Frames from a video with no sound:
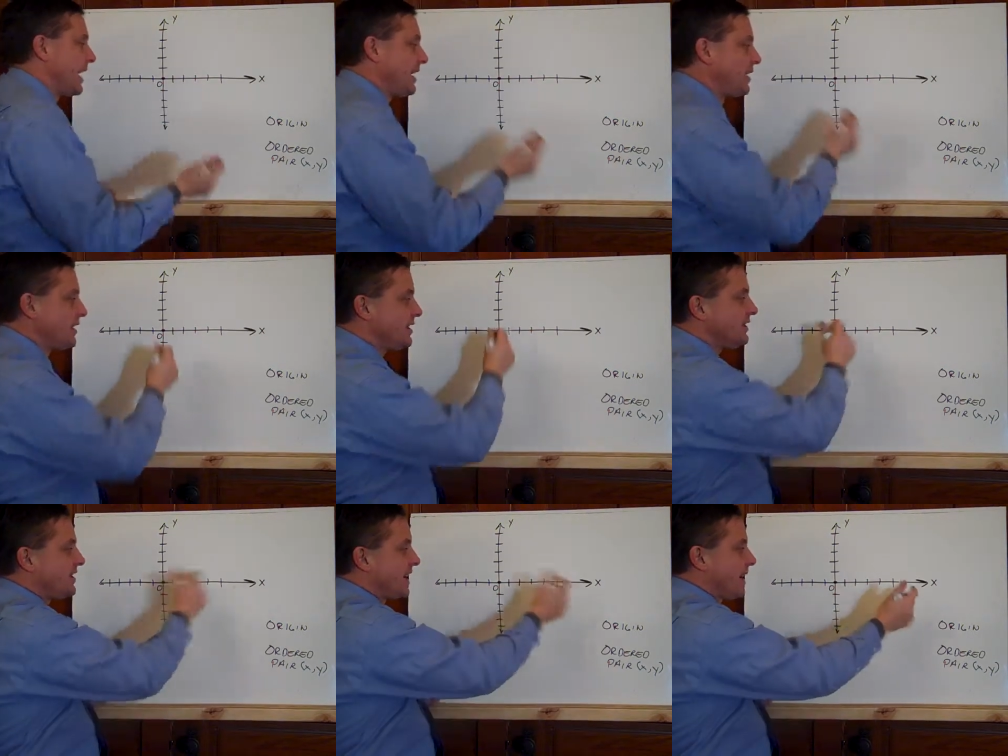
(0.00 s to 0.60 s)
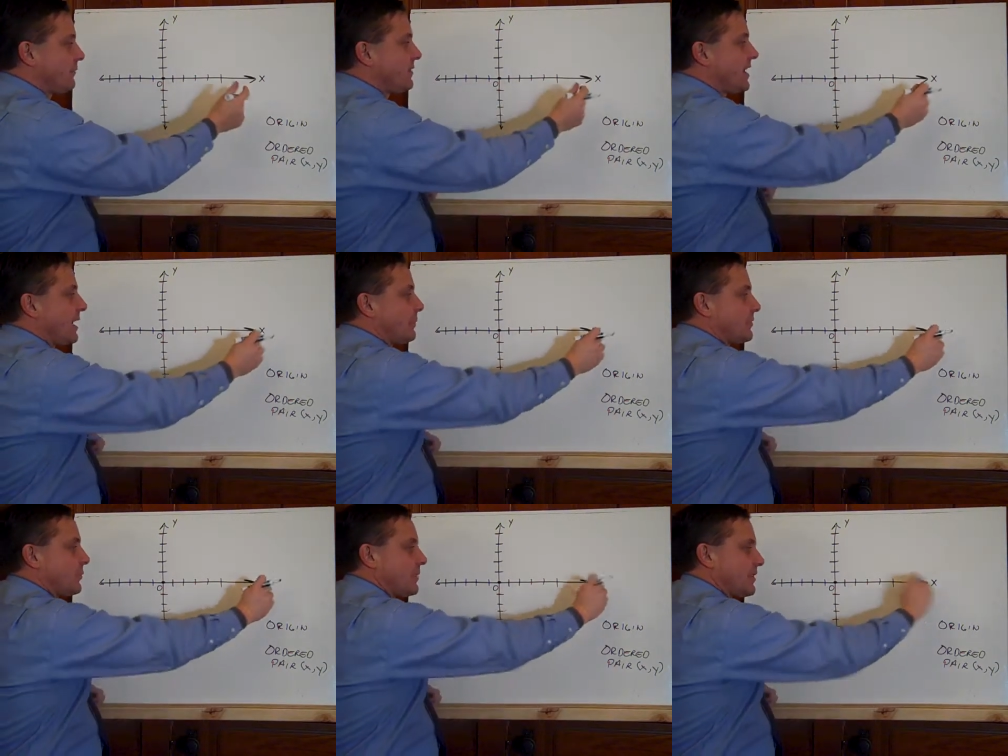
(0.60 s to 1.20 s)
And these have
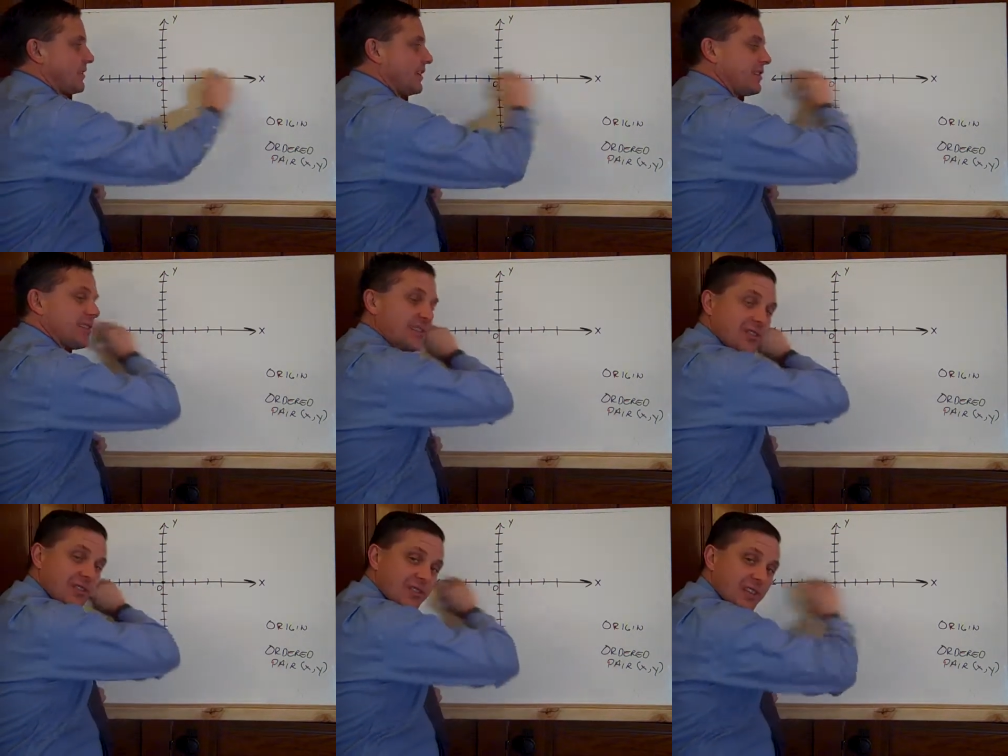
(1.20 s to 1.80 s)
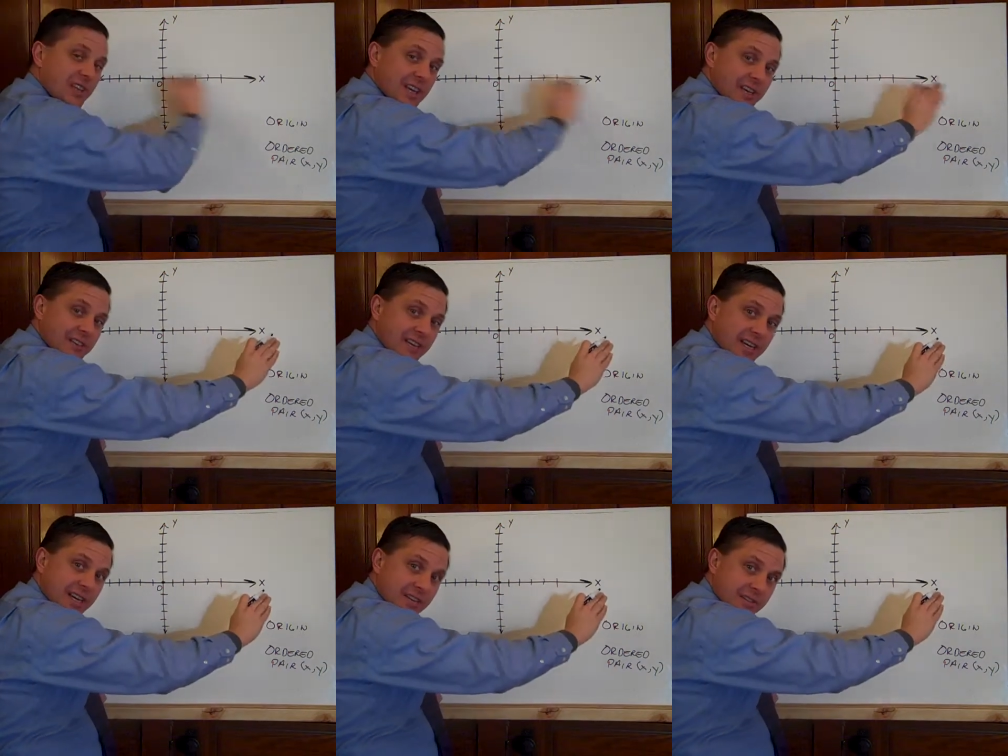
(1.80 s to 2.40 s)
names. We said this is the
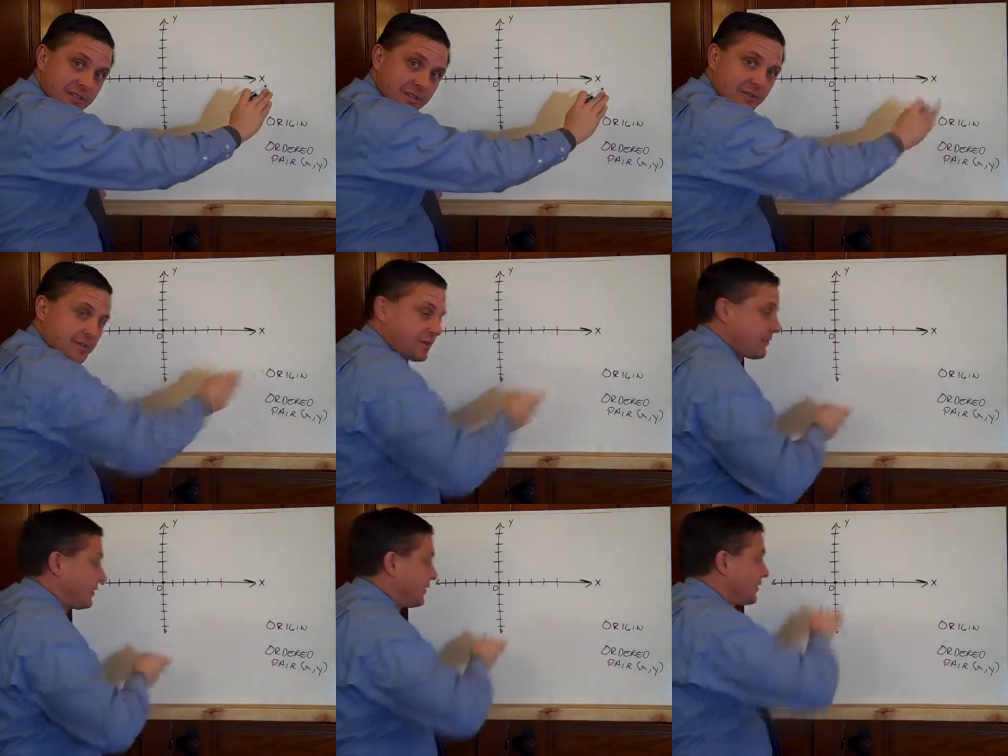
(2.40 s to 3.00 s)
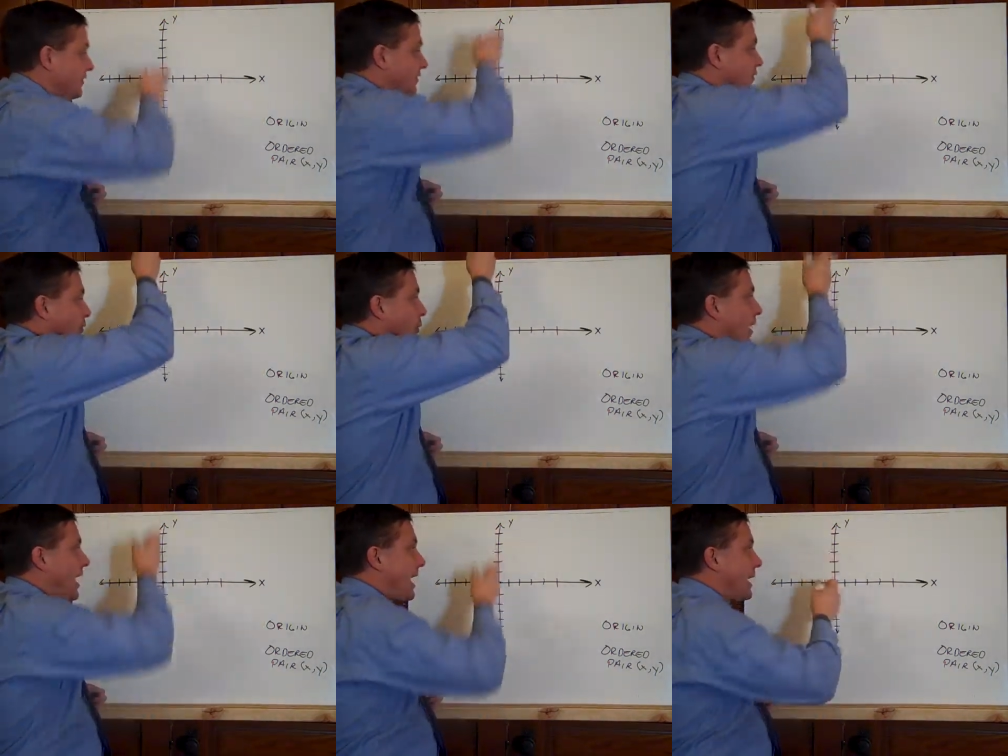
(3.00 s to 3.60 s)
x-axis, this is
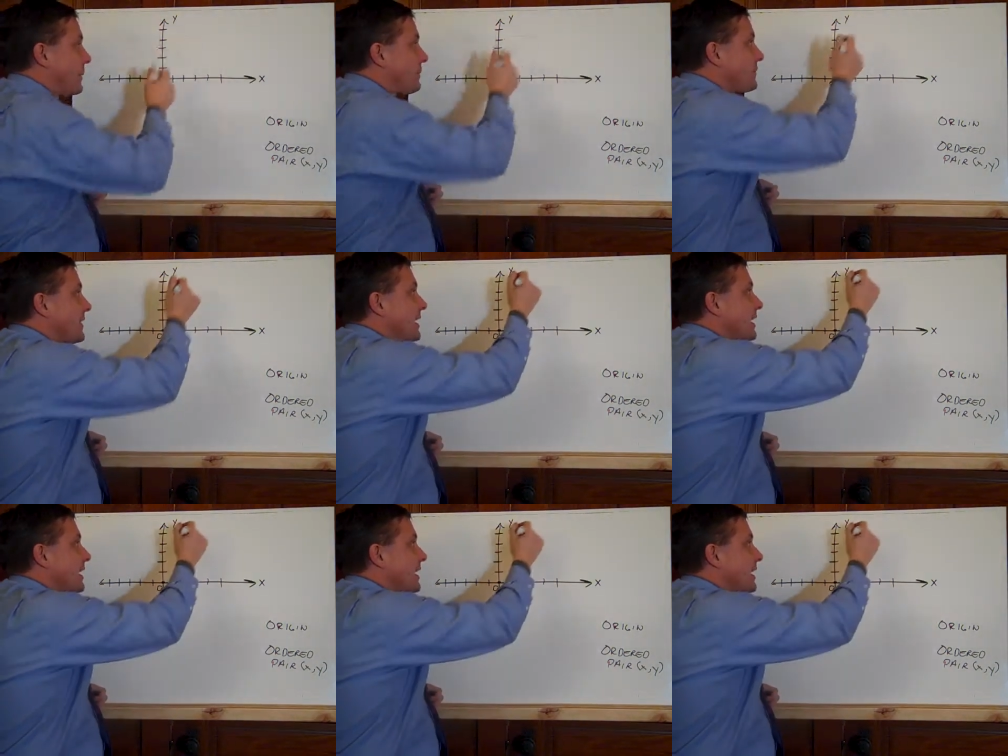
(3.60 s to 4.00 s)
the y.